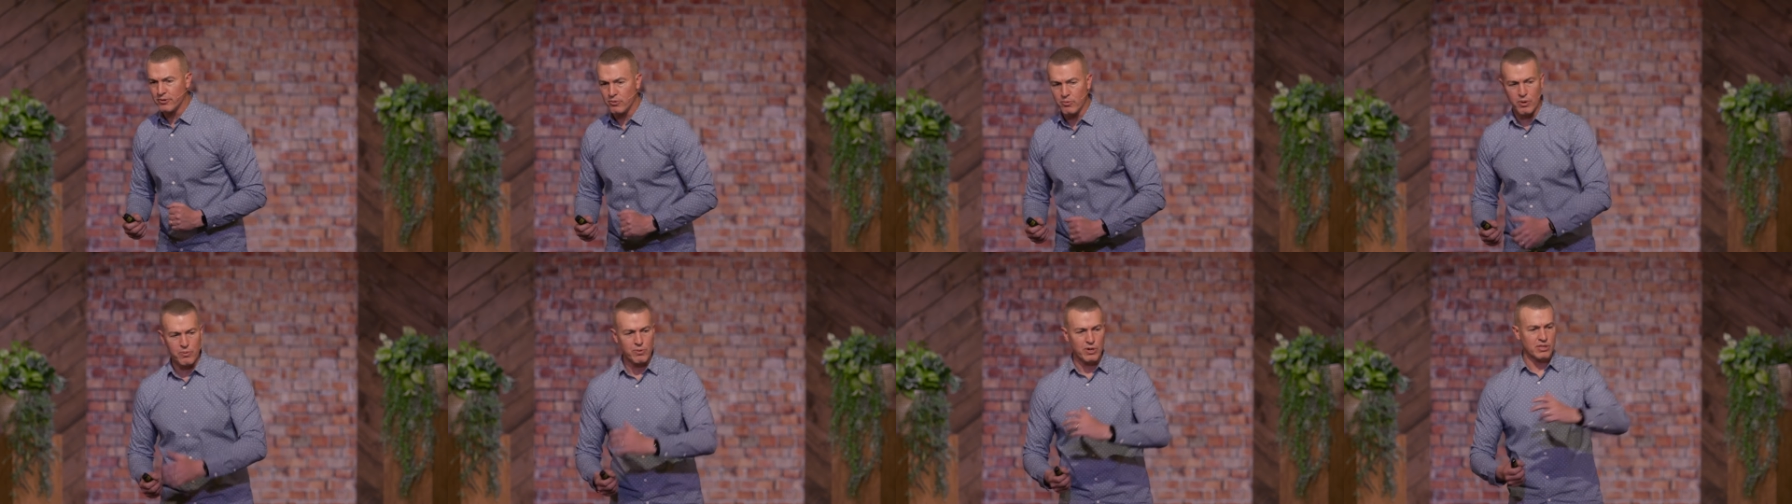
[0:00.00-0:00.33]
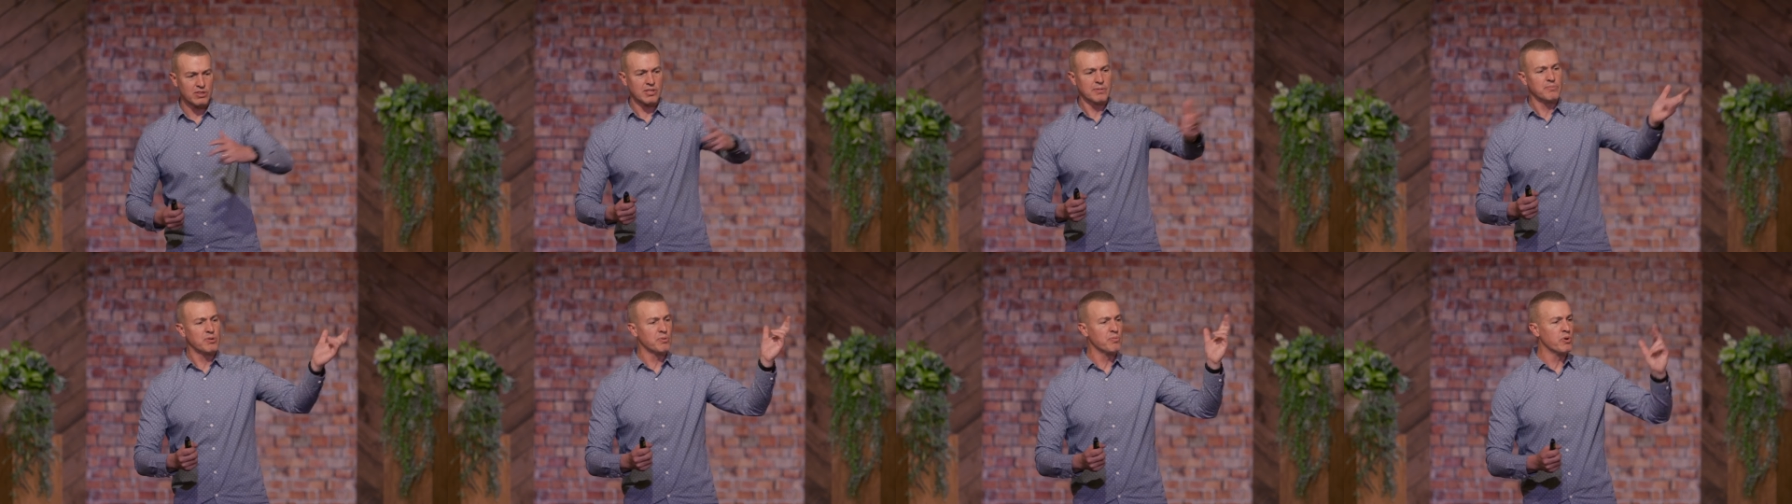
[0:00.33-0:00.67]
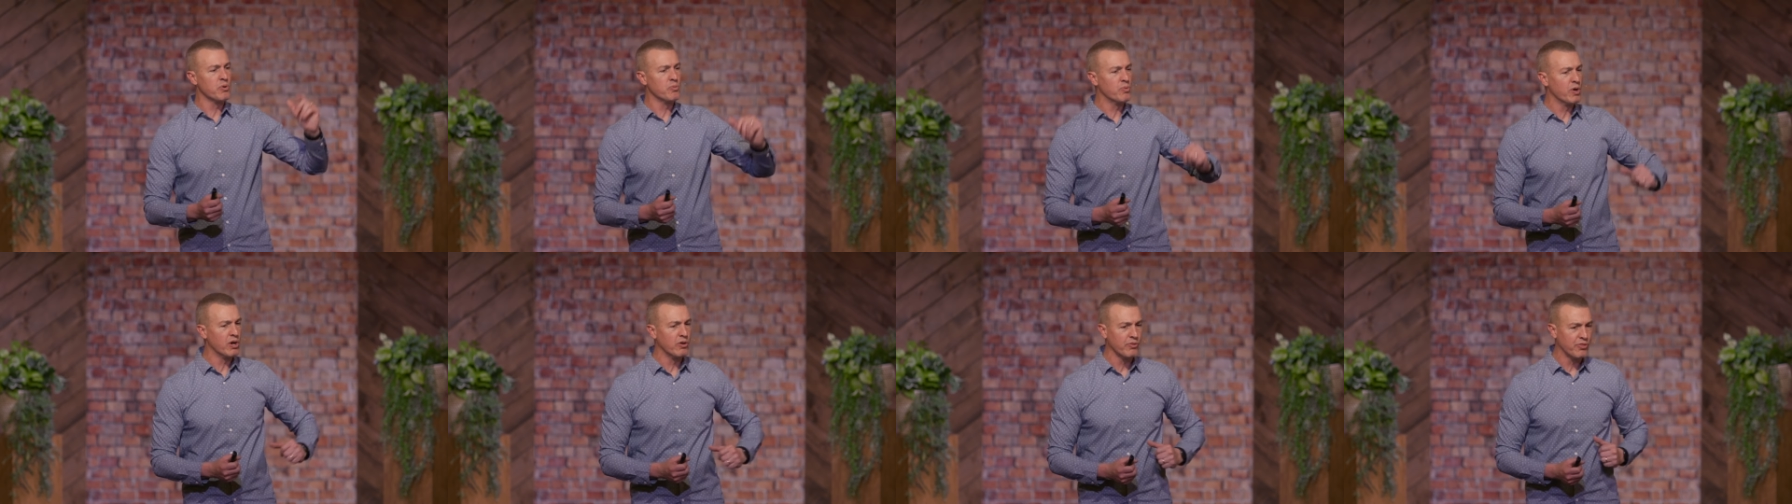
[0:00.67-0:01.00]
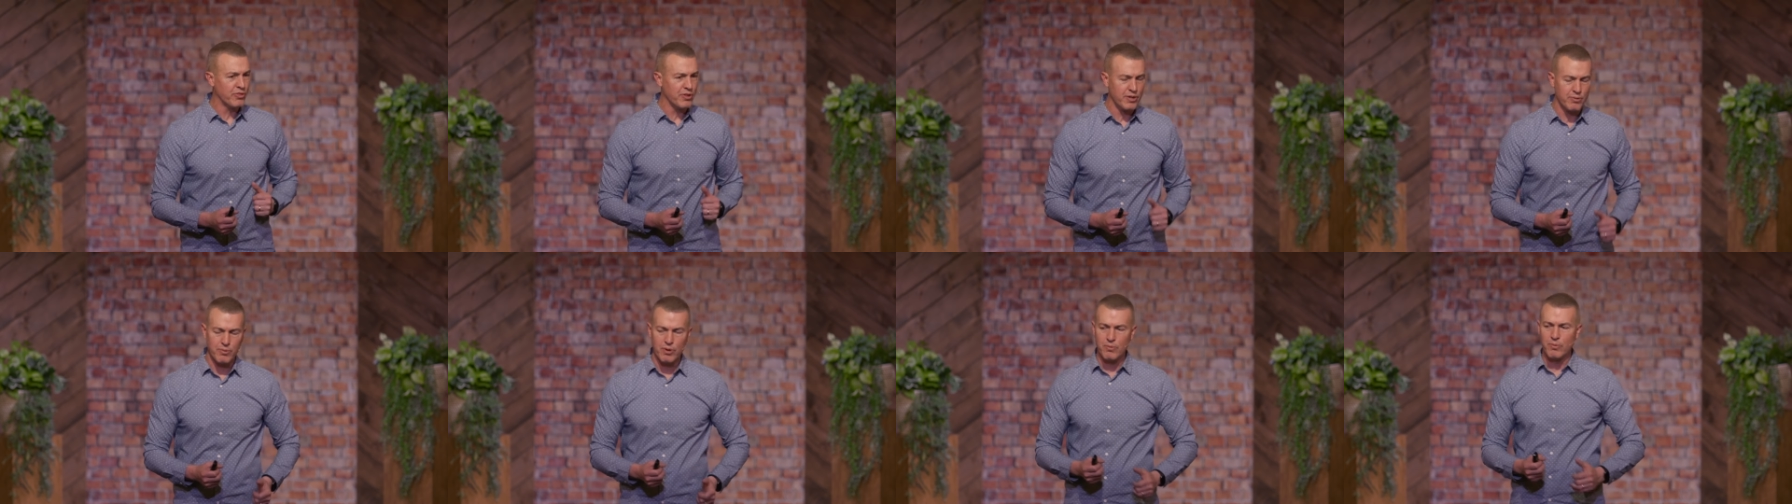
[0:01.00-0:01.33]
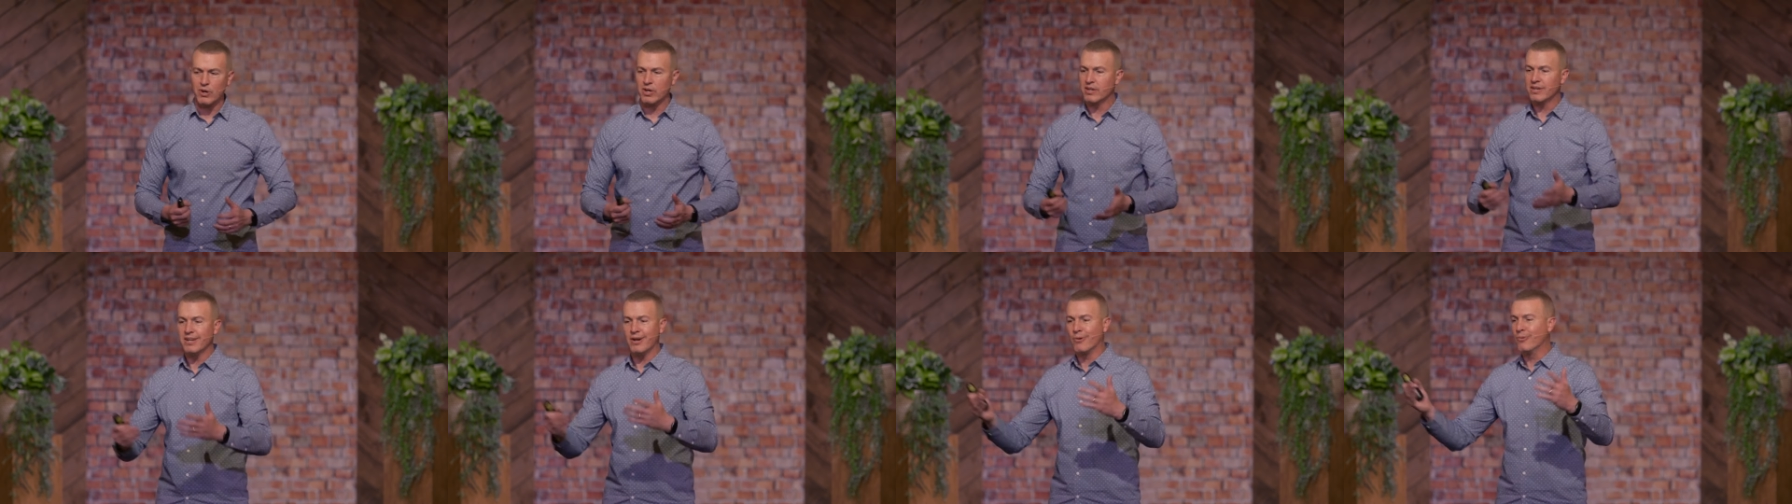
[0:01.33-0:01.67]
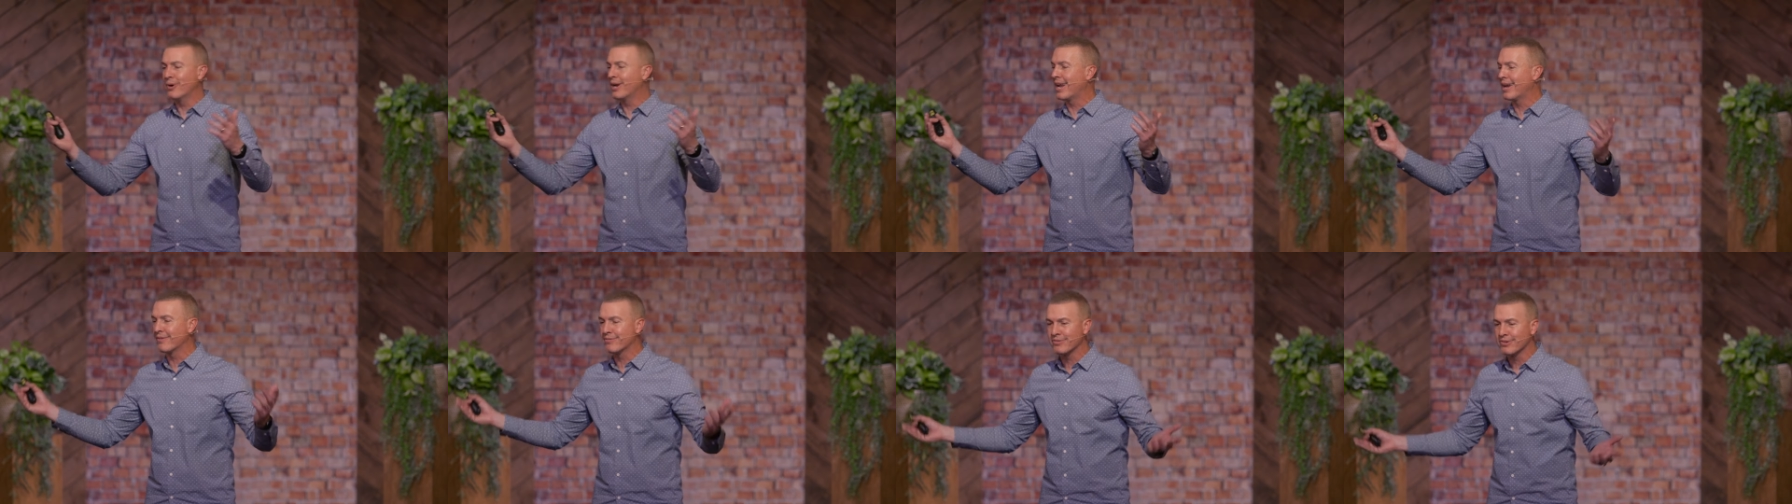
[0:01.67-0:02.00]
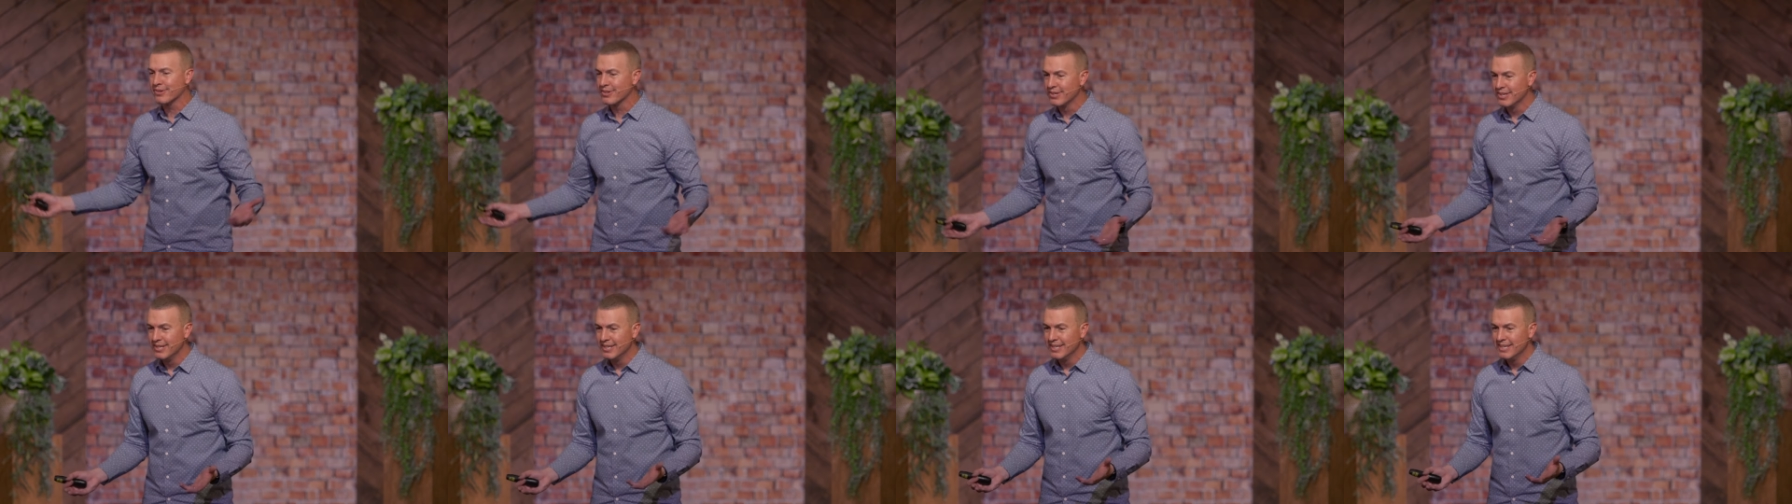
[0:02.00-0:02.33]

We want them to be wealthy. We want, you know, whatever.